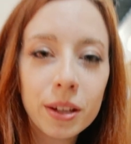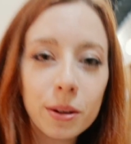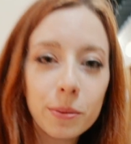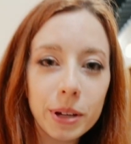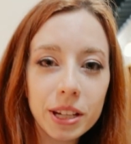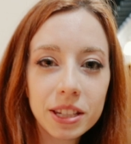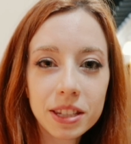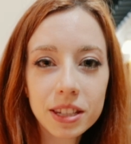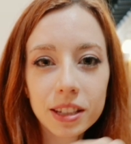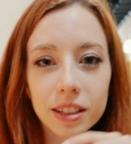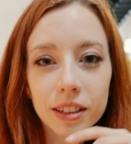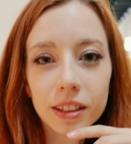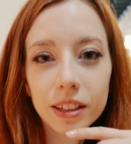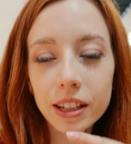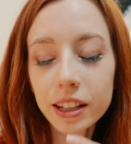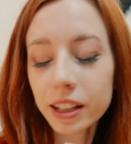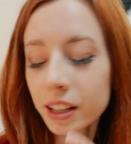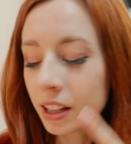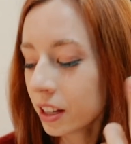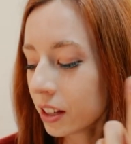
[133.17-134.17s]

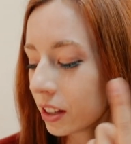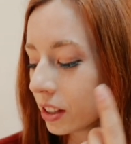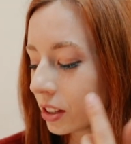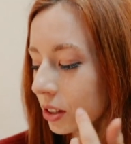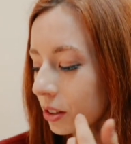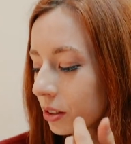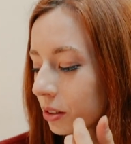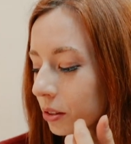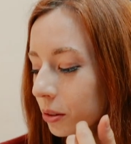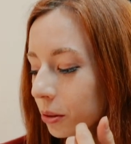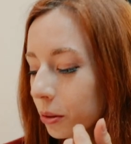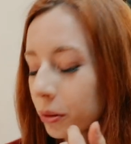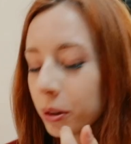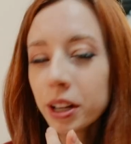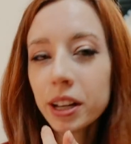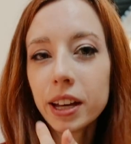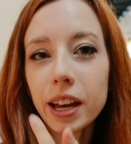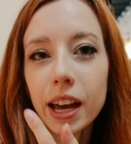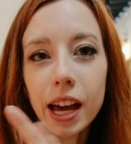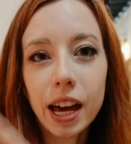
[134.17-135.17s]
basically,
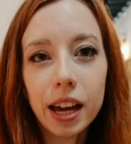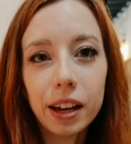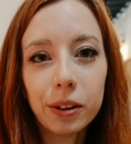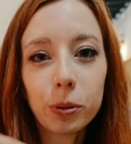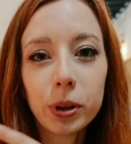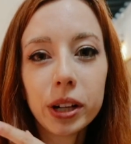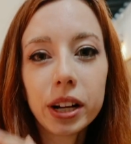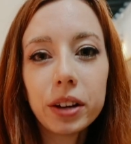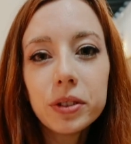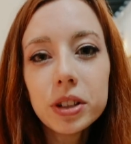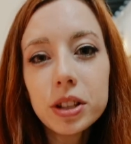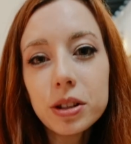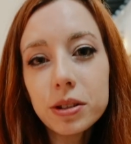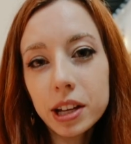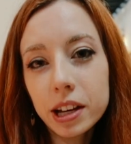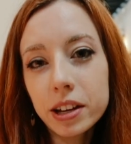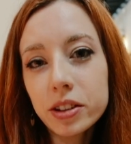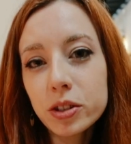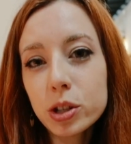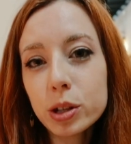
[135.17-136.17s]
whatever you
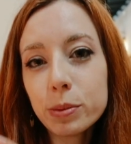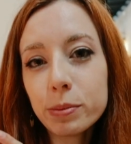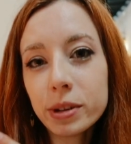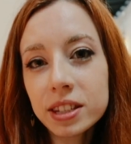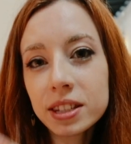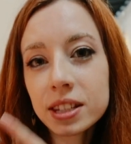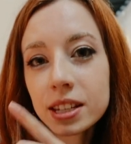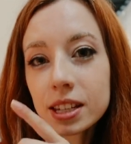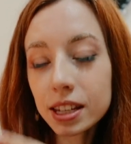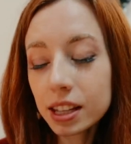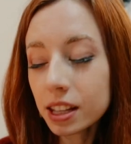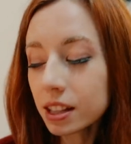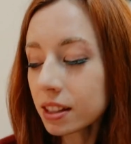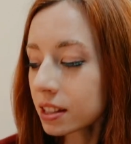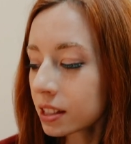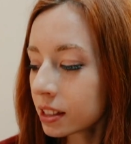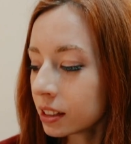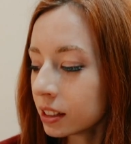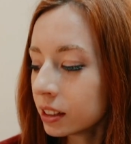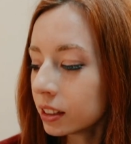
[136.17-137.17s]
catch, you must eat.
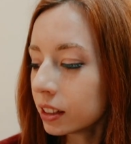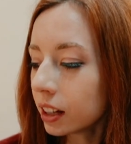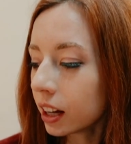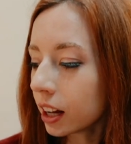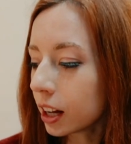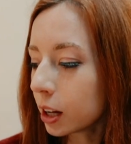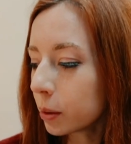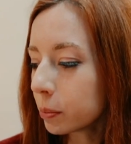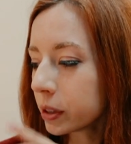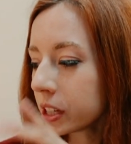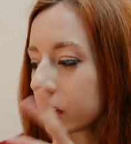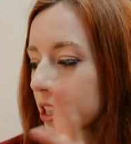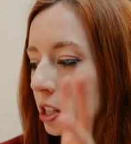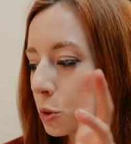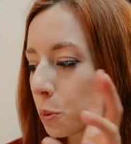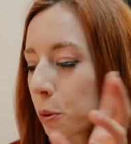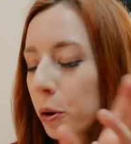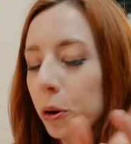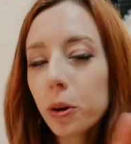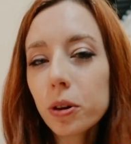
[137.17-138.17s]
Each
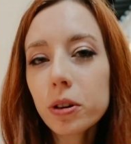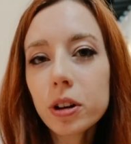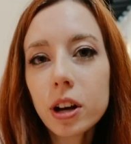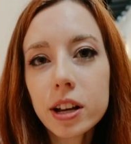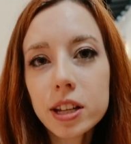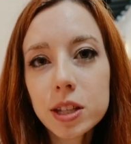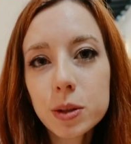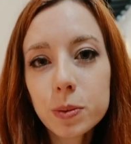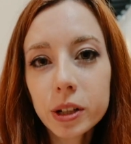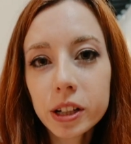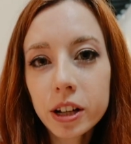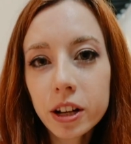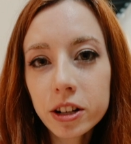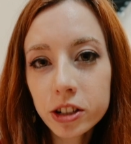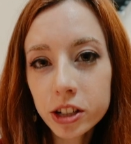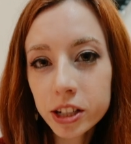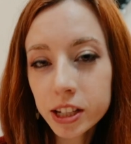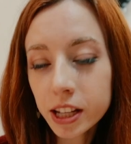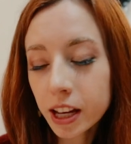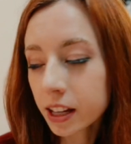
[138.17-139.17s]
pole costs
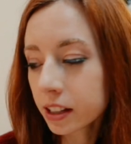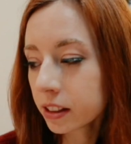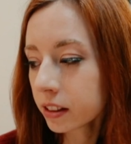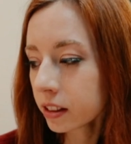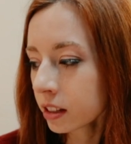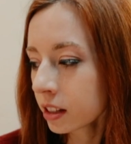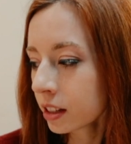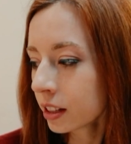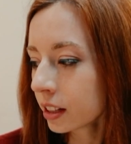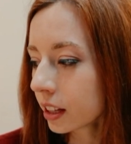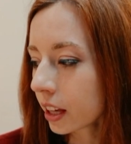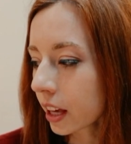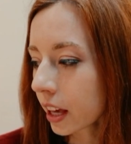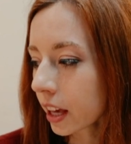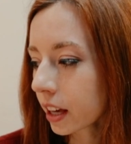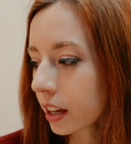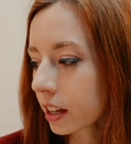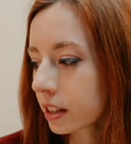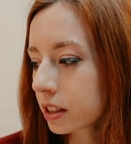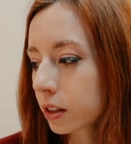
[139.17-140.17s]
100 yen,
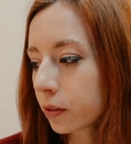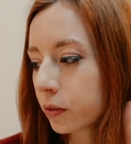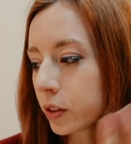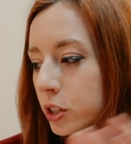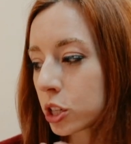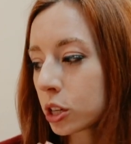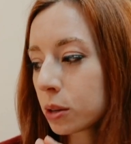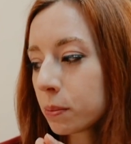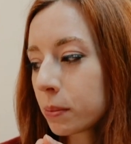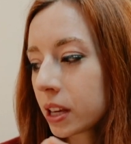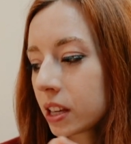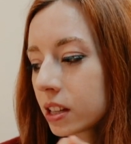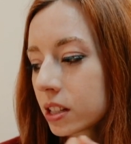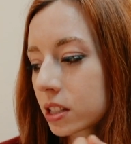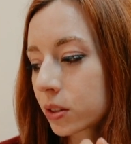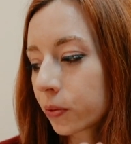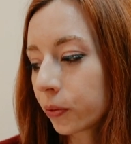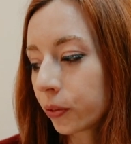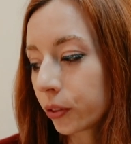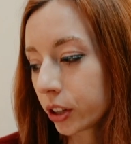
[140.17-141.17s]
and the fishing bait
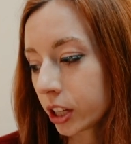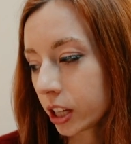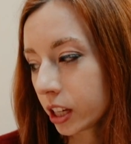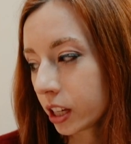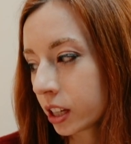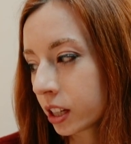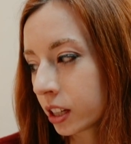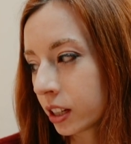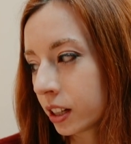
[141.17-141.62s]
is free.